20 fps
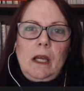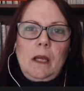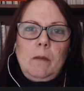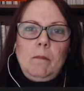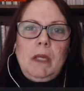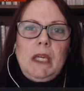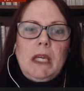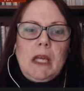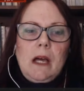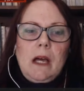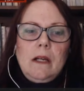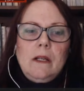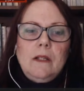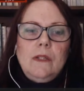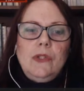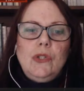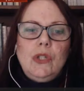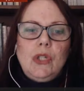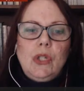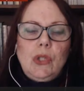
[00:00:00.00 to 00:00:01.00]

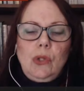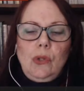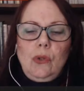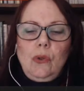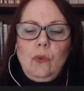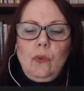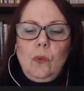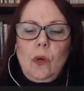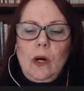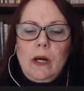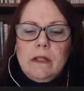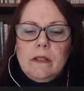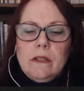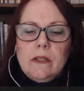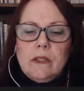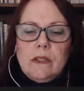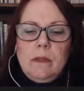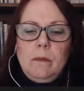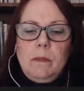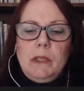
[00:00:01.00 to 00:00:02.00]
because you want
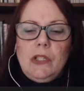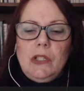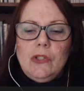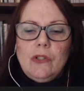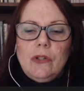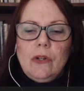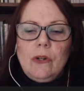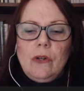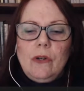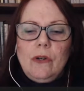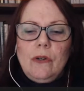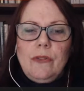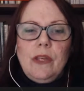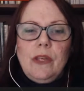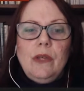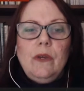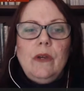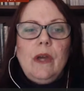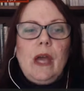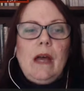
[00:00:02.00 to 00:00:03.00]
to be sure
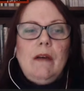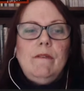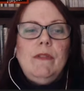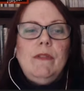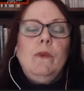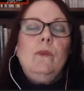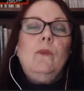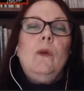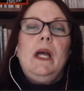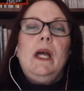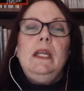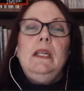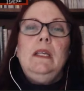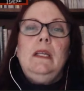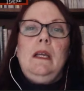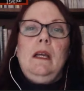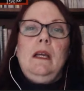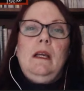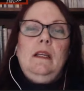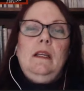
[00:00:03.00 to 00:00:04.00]
that you have the right
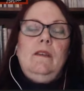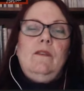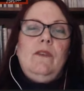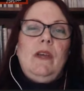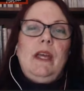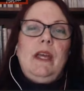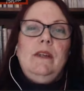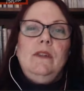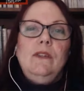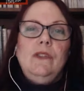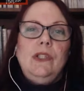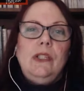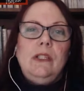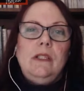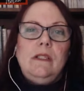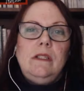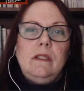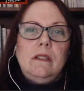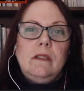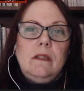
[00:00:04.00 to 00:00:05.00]
kind of
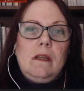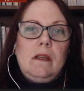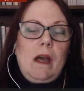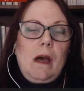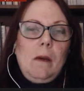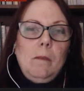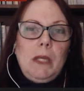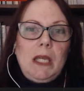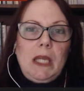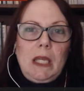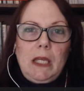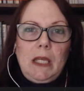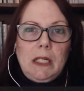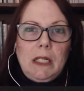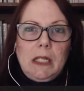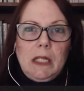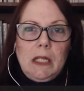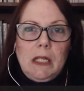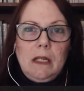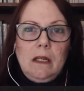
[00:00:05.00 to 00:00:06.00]
energies coming
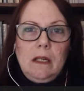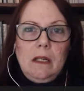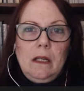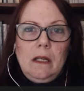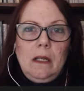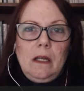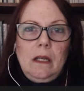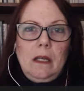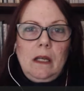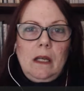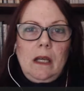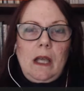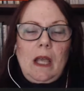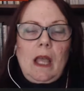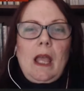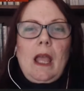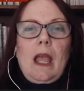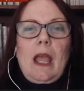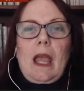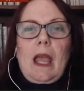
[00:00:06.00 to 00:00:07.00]
in.
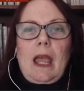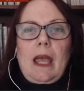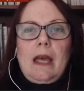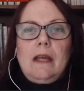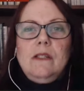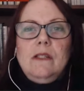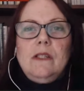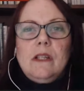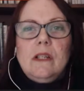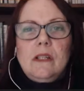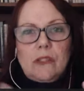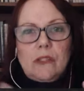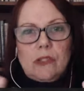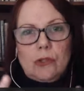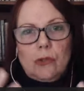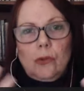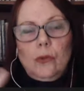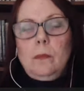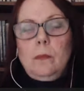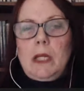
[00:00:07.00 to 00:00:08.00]
And
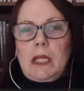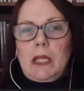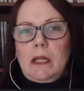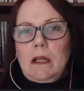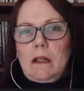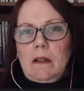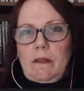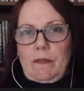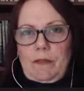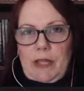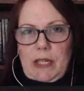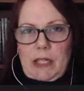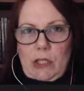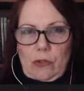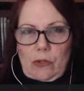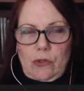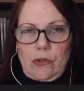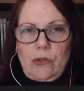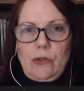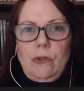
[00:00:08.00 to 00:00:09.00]
assuming that
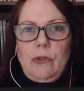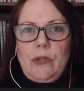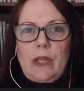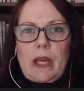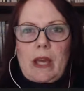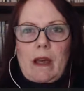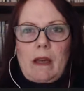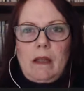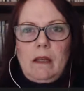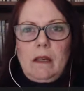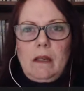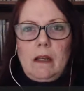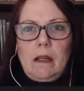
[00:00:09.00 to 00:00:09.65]
you do that,